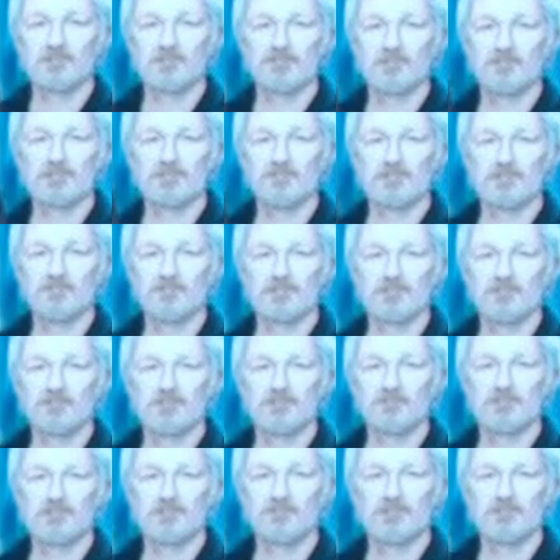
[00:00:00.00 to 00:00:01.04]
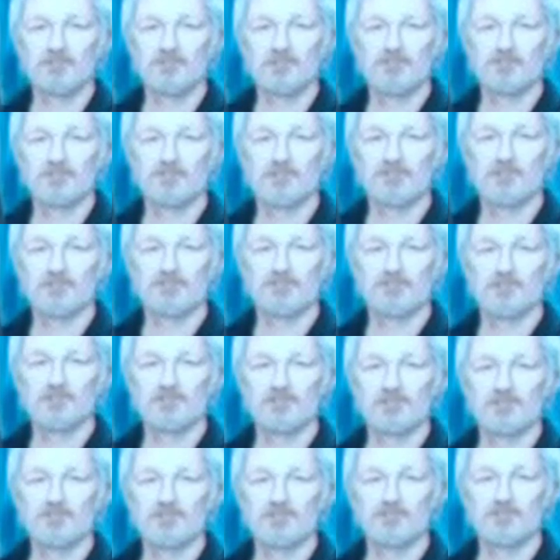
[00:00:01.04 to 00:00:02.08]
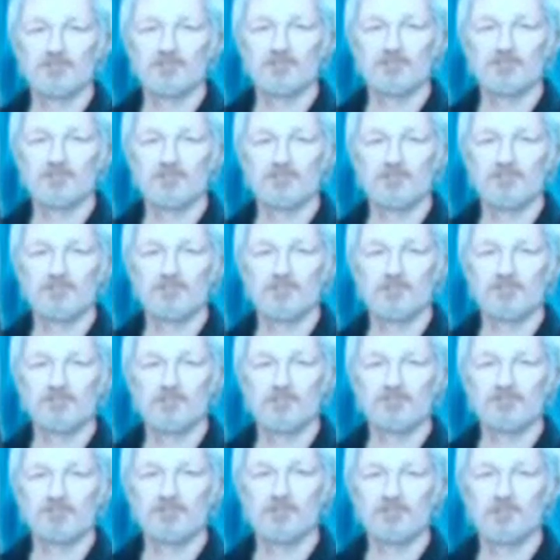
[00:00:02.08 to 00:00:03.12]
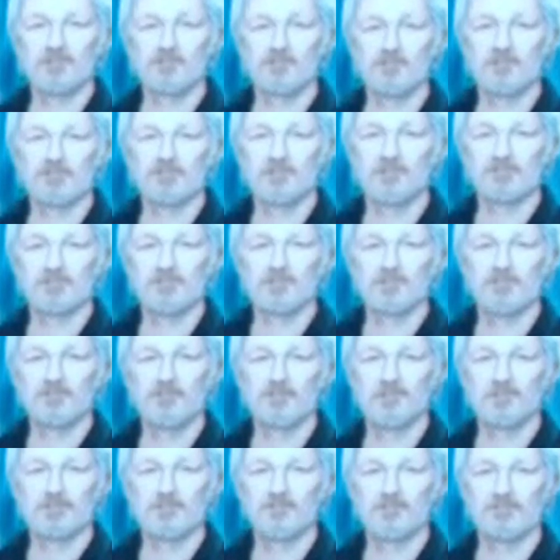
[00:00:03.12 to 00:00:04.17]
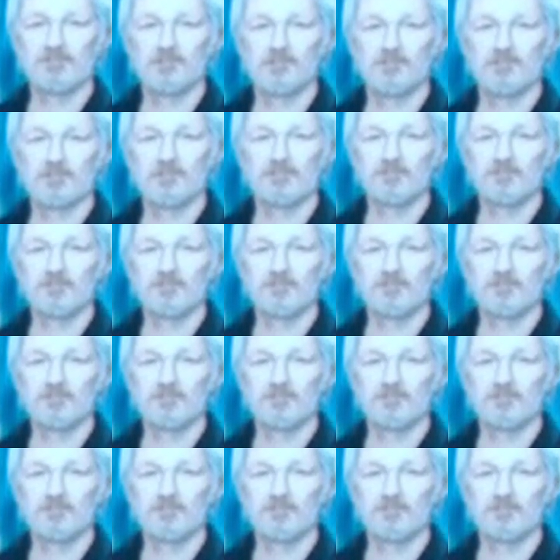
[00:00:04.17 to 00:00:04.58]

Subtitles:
(not speaking)